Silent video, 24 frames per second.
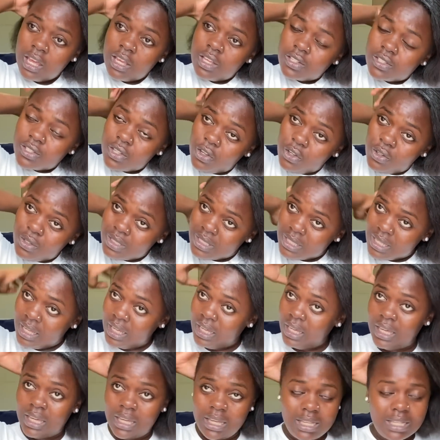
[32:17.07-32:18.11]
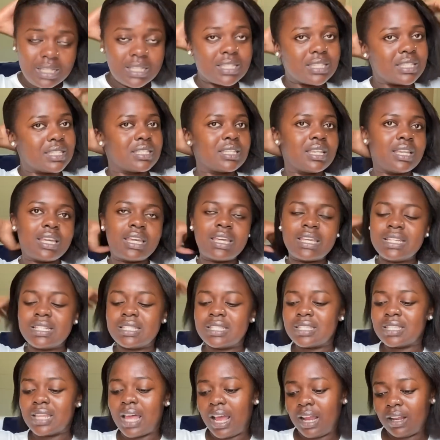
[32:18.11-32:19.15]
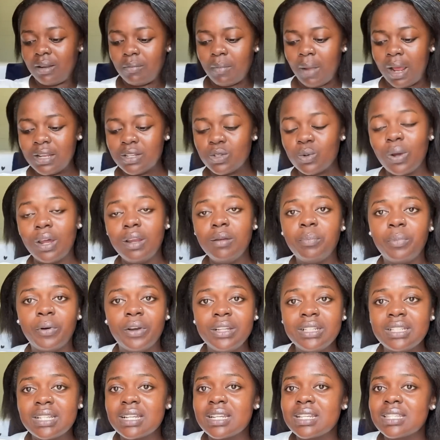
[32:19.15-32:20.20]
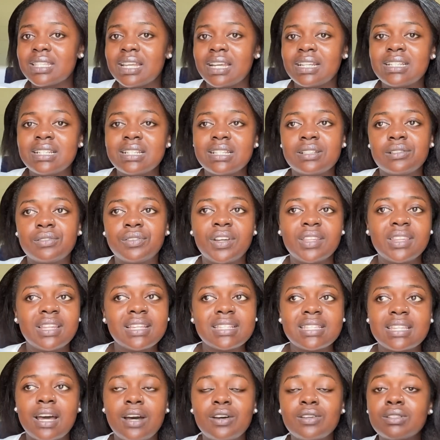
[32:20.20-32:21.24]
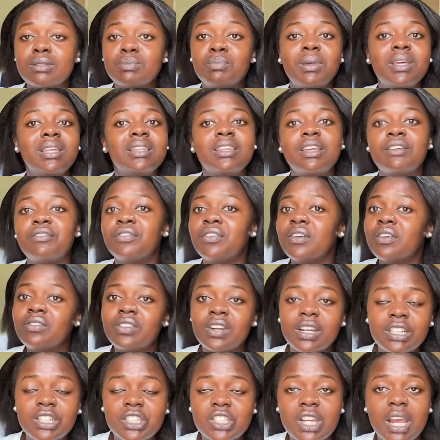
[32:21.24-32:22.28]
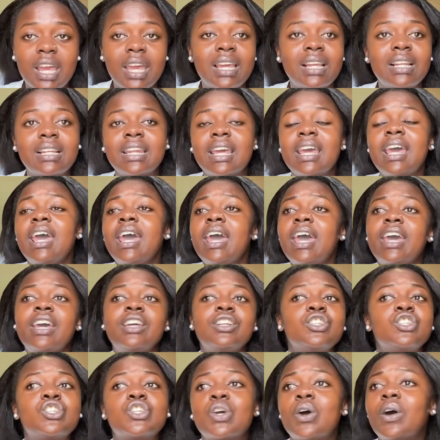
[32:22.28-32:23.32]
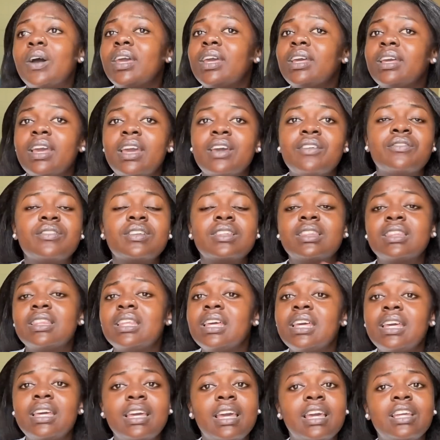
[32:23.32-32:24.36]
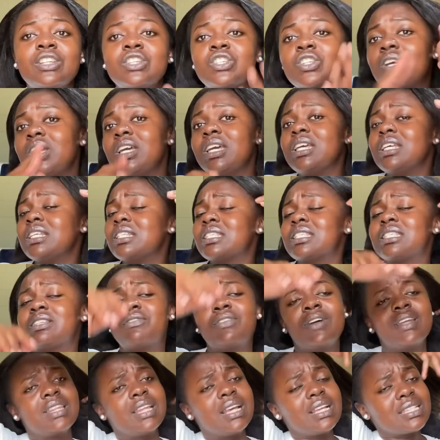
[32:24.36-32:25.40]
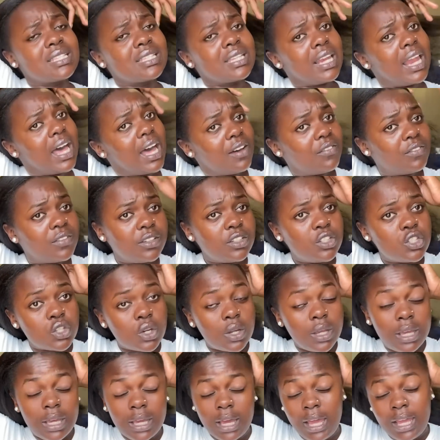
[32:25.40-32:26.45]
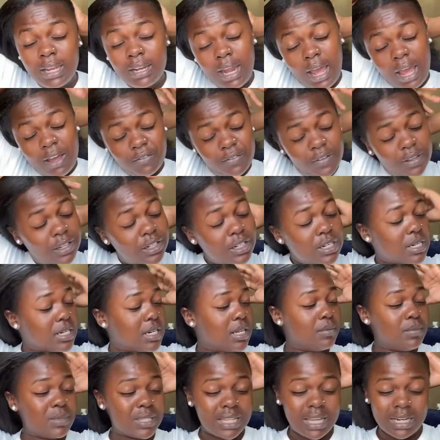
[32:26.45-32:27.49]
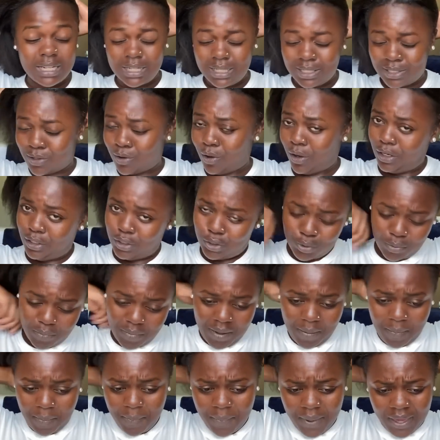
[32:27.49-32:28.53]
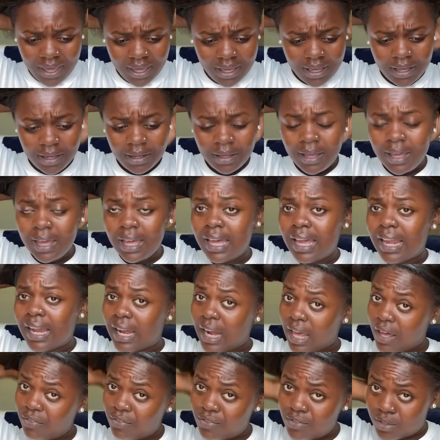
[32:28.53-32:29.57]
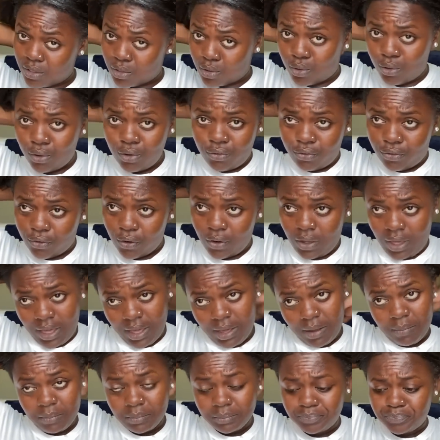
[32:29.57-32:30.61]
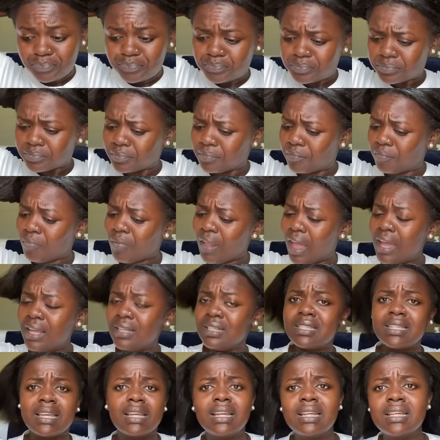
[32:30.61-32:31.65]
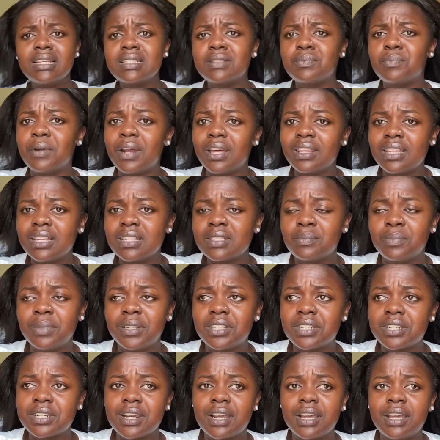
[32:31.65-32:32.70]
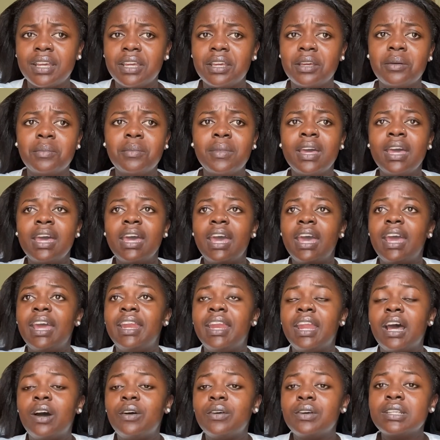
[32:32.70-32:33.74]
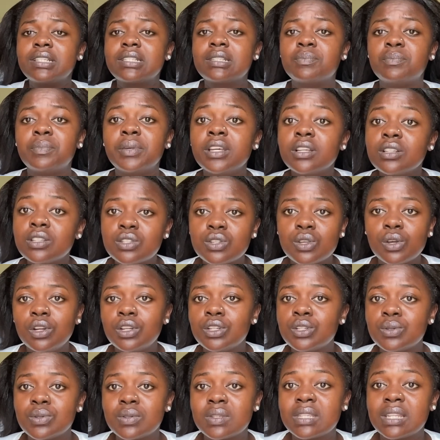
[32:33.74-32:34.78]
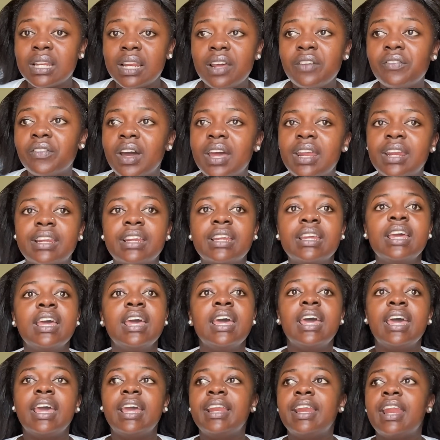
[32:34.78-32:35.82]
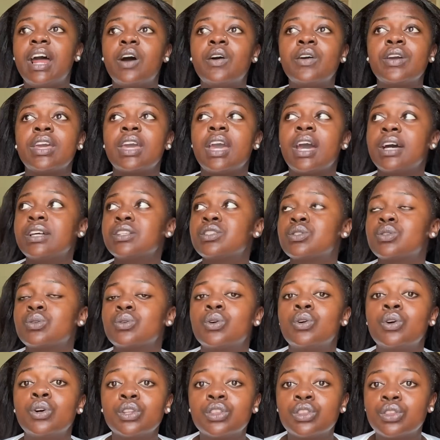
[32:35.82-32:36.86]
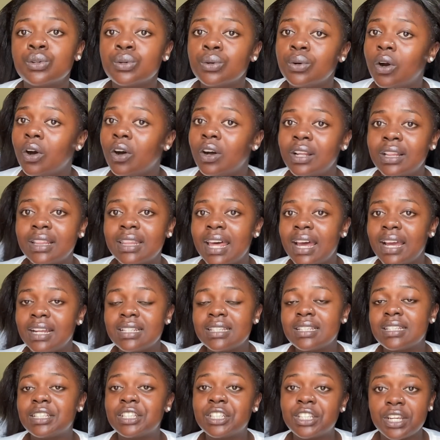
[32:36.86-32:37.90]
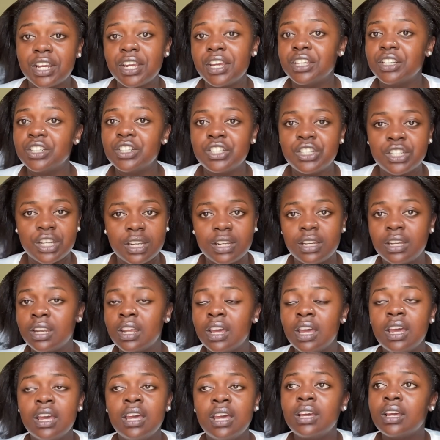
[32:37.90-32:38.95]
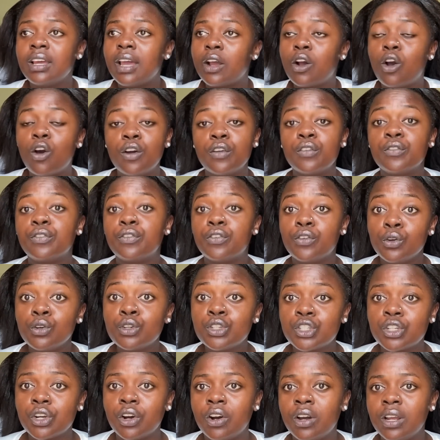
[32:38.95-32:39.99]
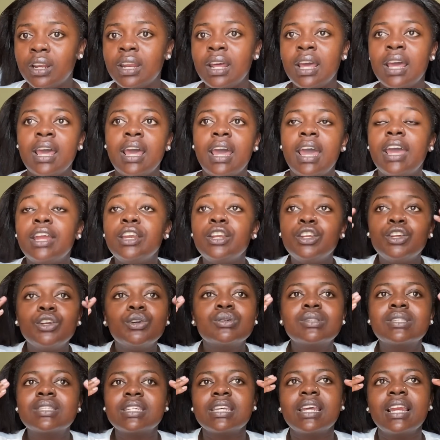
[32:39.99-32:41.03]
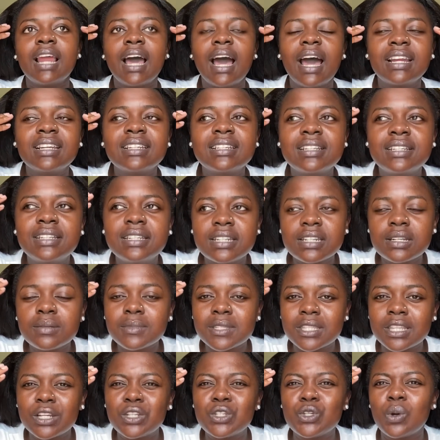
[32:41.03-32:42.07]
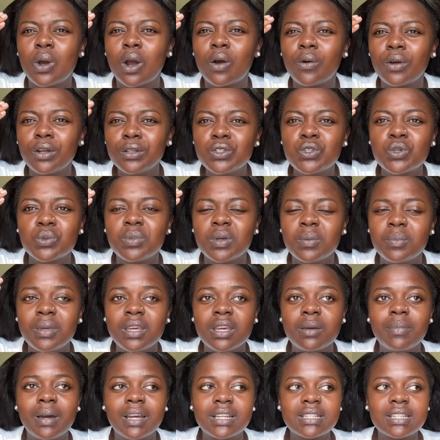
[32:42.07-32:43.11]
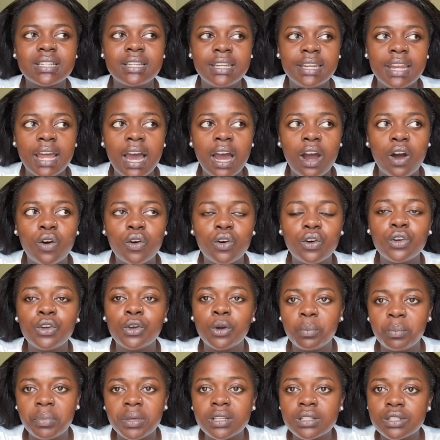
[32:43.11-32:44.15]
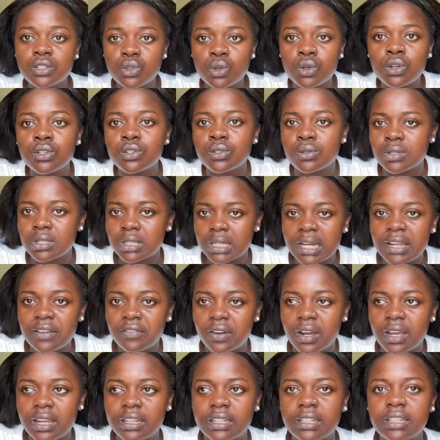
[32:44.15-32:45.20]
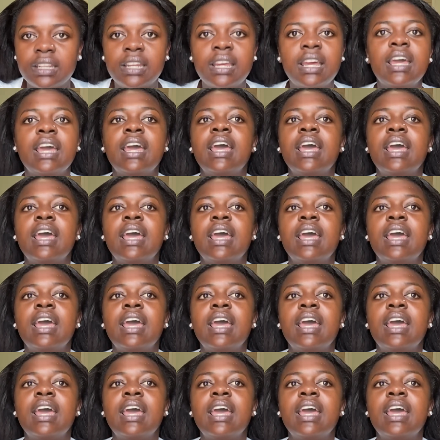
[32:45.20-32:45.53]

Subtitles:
So you see, he's at one point, he's at his father's house being the favorite child, enjoying everything, enjoying his father's love, enjoying and having dreams that he's going to be big. Life is good for him, until his brothers betray him, and now he's being sold to slavery, and now he has to go through all that change and confusion. And you still had dreams that you are going to be big, but now you're being sold to slavery.